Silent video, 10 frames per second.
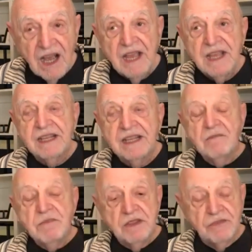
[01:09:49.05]
He
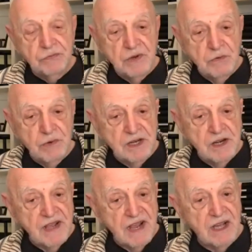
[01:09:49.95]
gave me the free rent
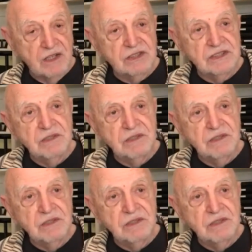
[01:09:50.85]
of the house.